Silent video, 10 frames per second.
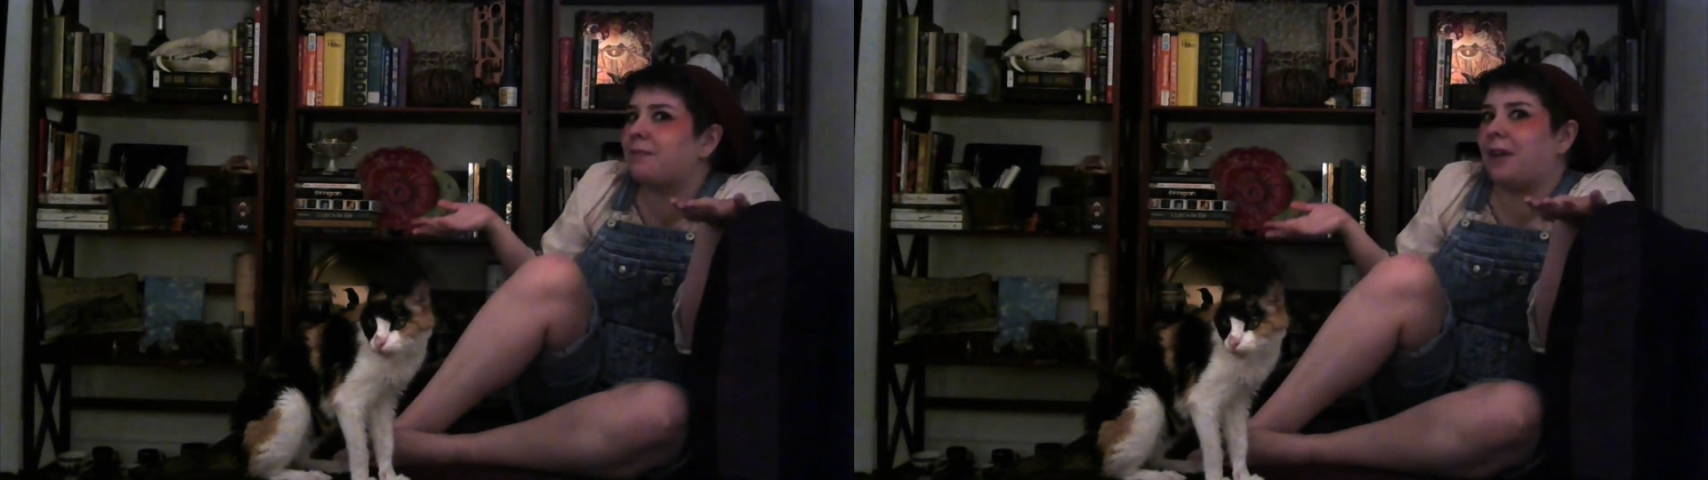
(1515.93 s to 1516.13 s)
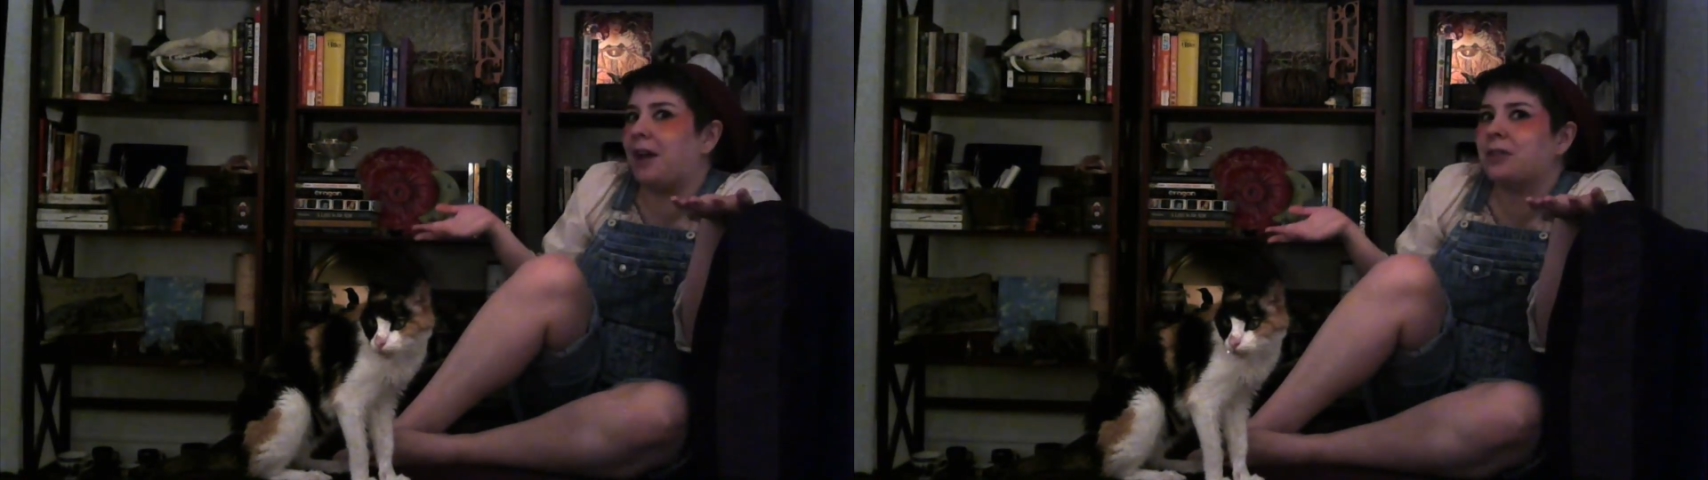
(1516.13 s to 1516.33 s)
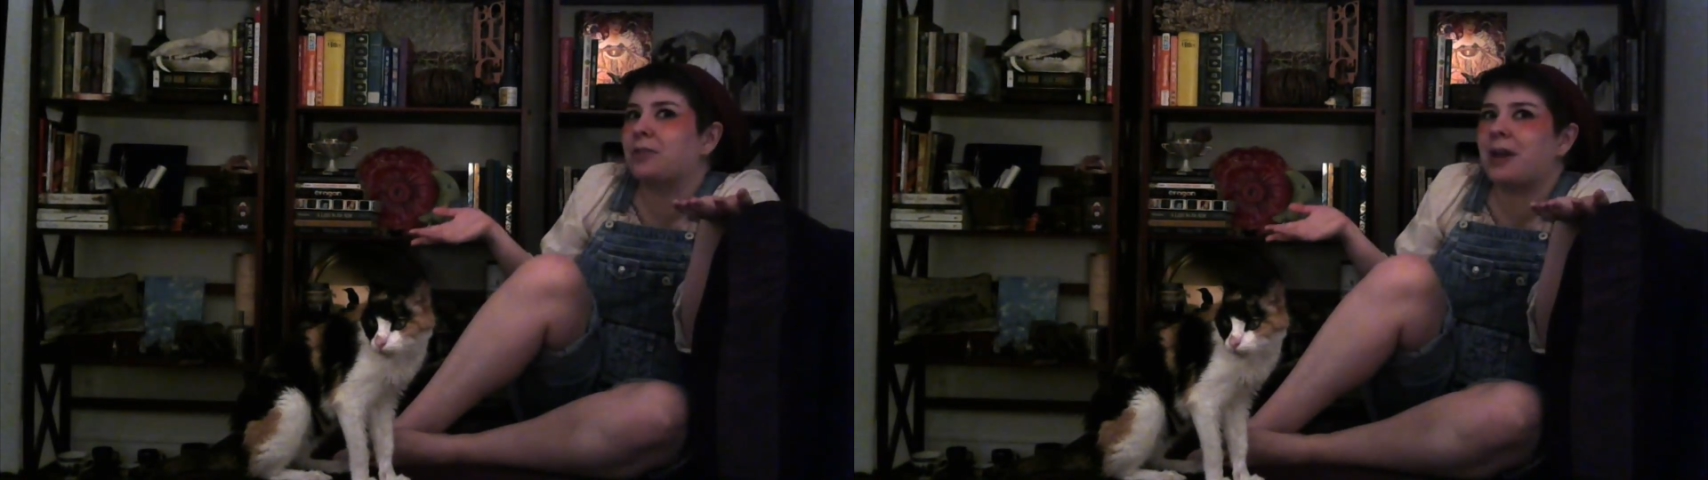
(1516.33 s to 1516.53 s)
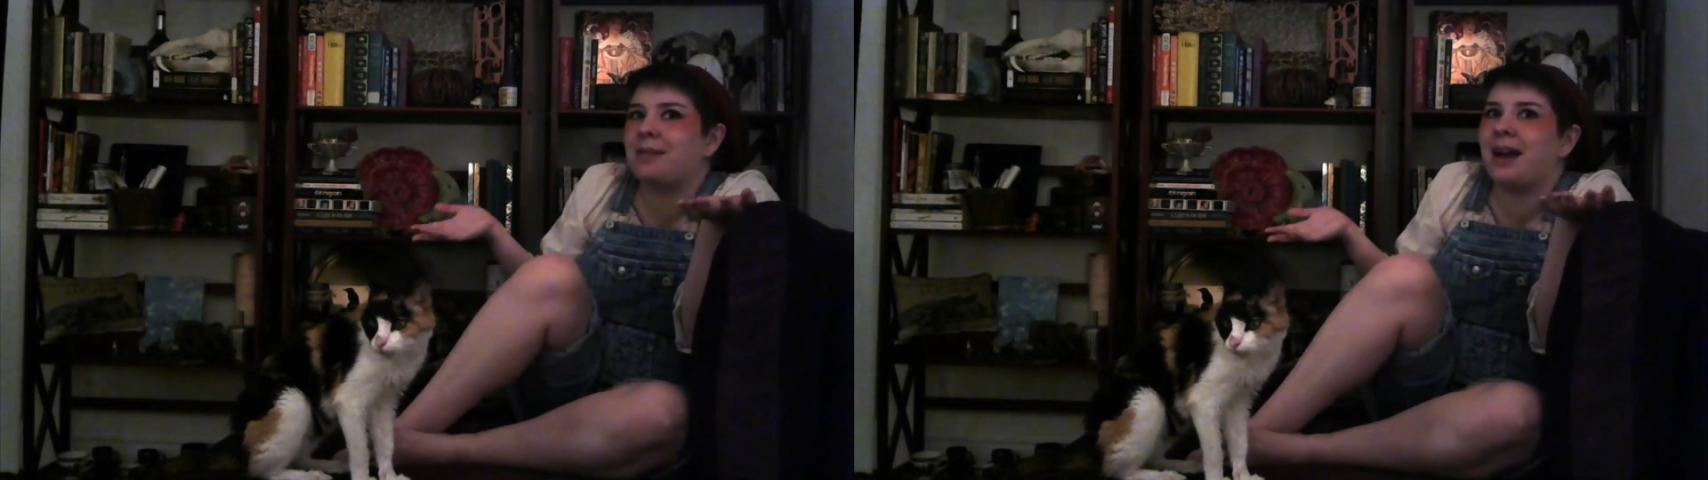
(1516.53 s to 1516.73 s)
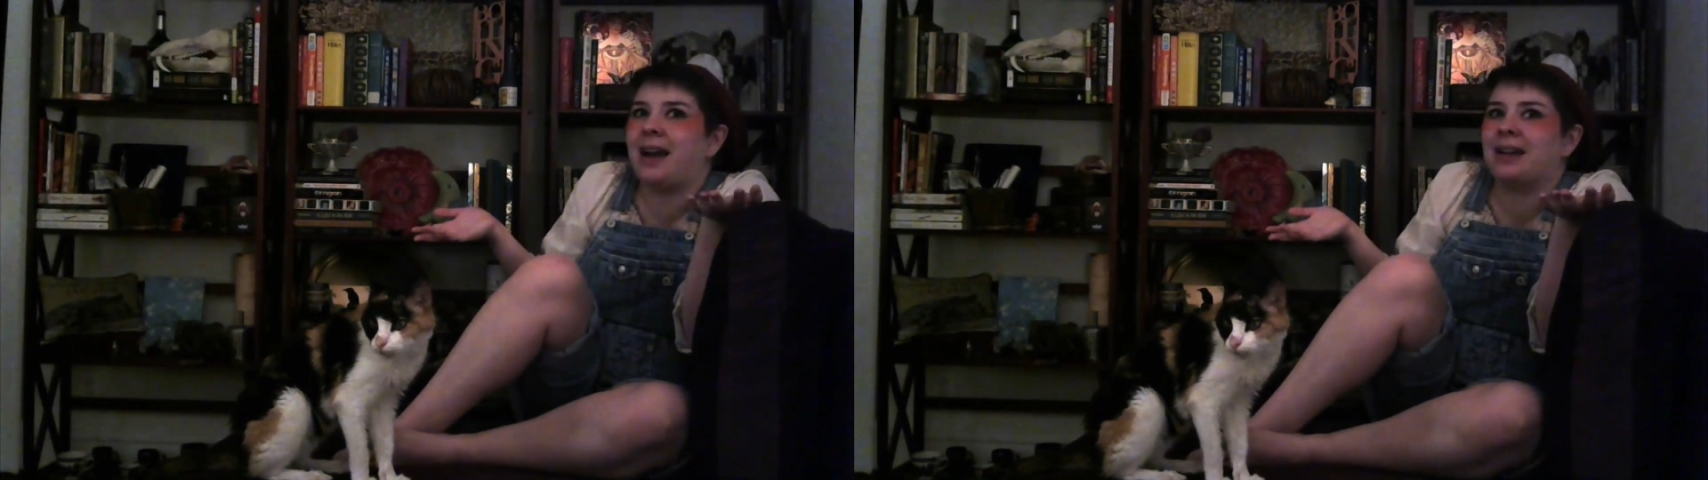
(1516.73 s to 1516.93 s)
find their way
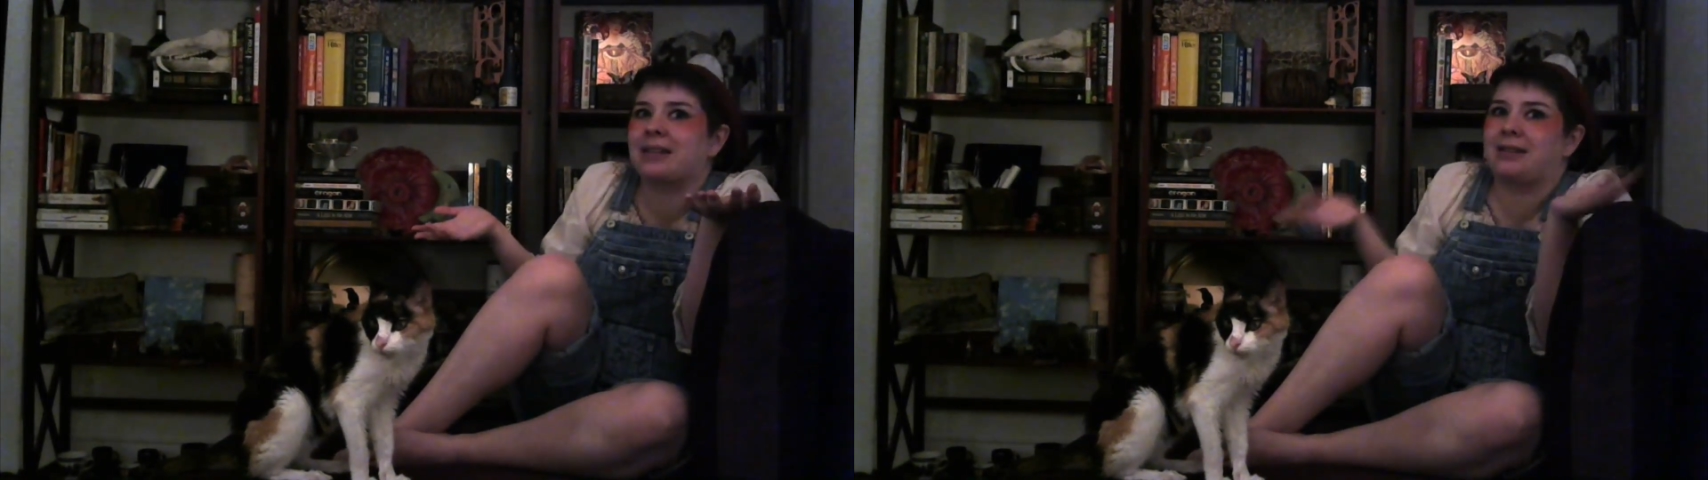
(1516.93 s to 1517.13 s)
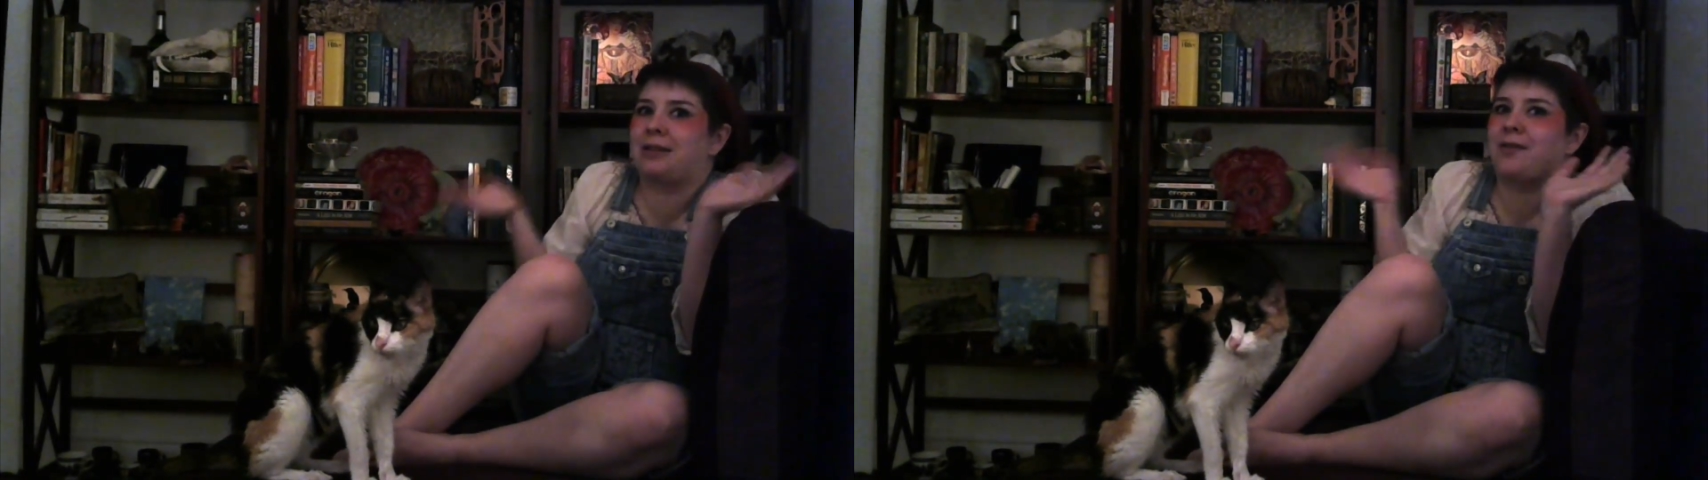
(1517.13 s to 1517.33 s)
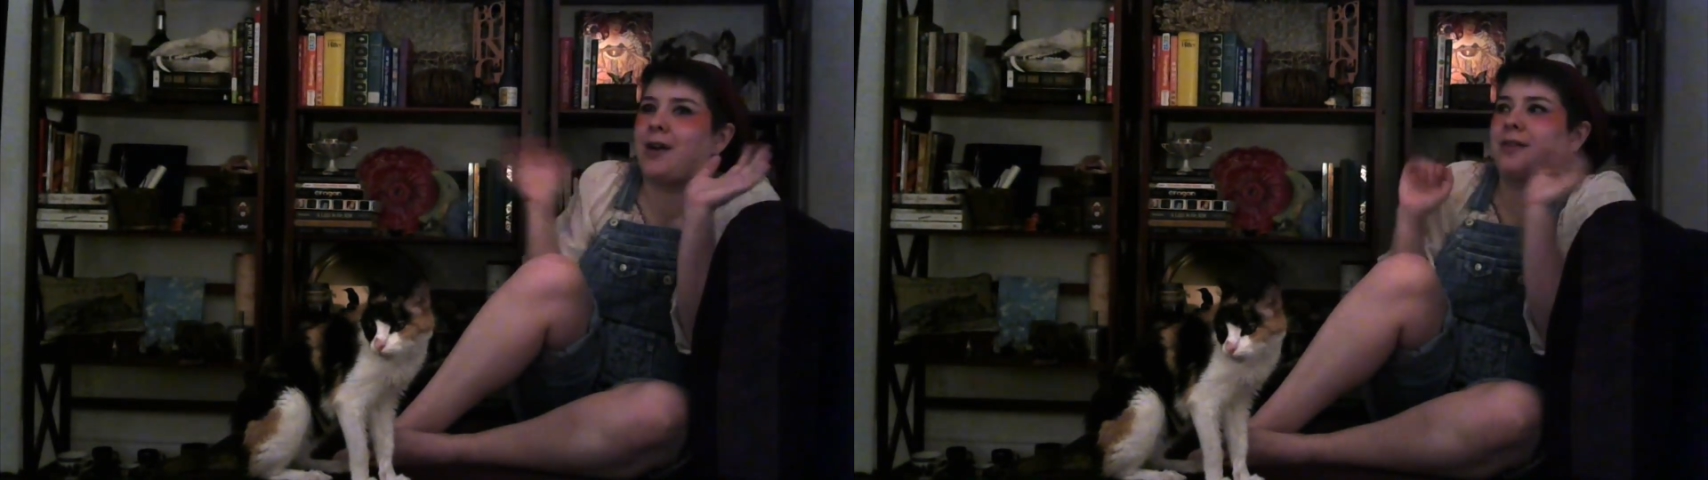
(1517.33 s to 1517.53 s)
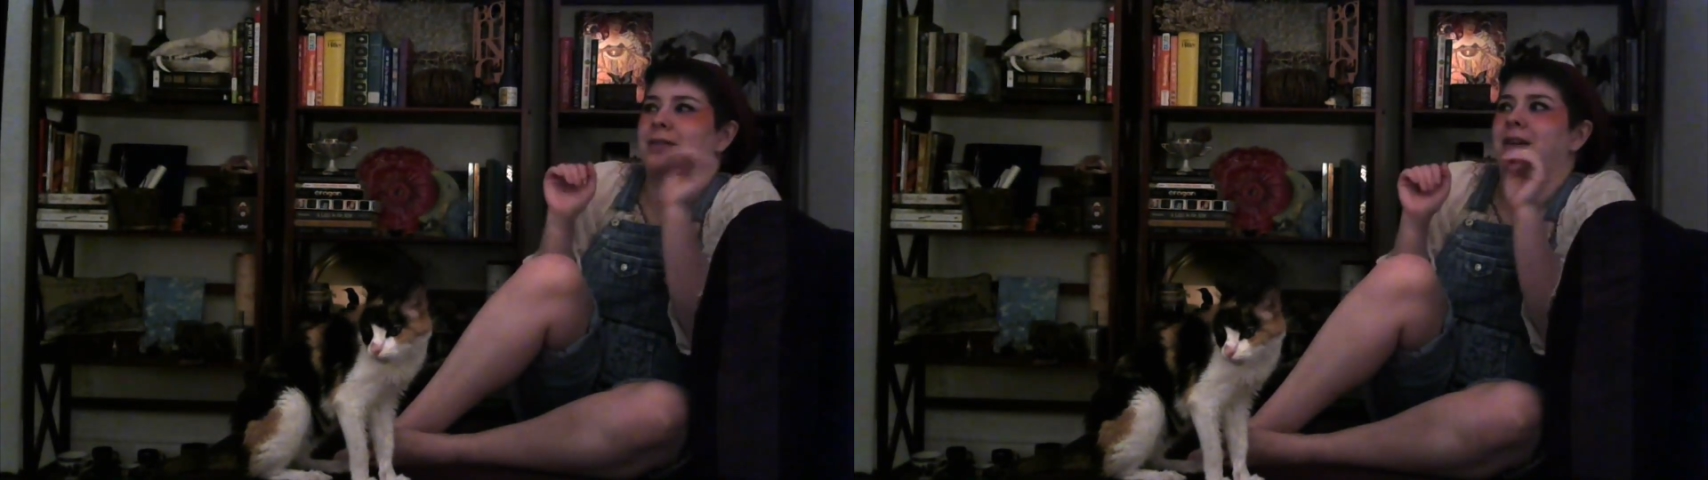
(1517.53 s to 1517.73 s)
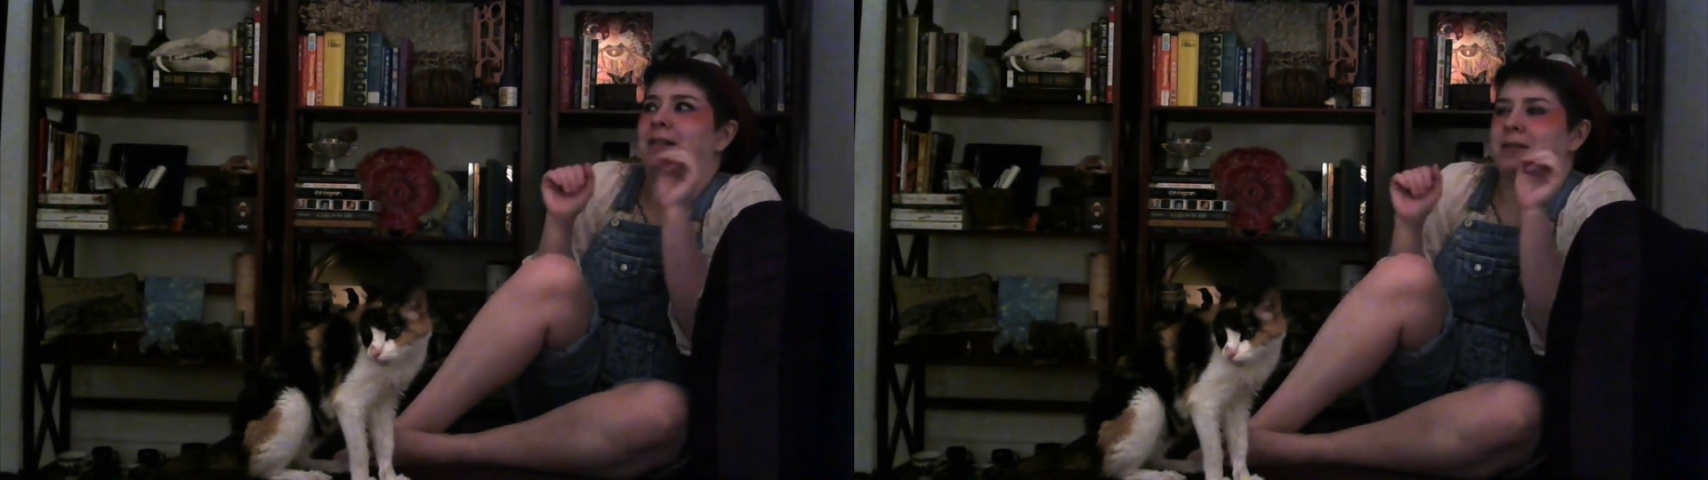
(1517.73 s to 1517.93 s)
back to their father's
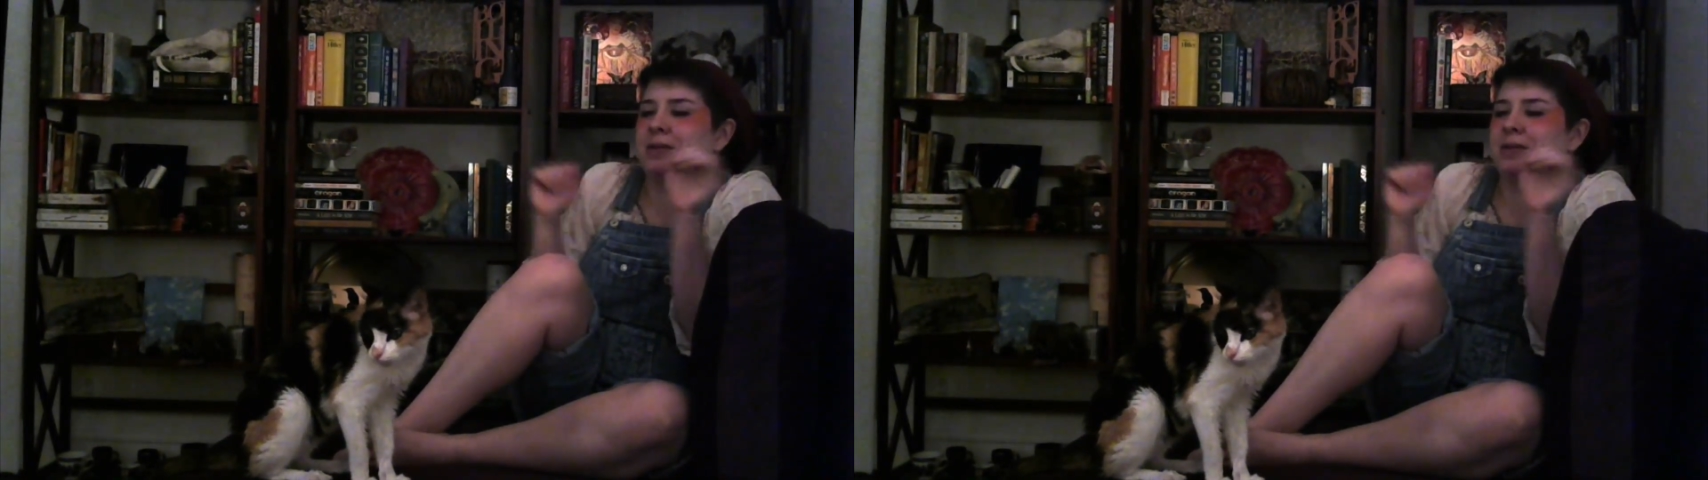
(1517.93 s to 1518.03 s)
house.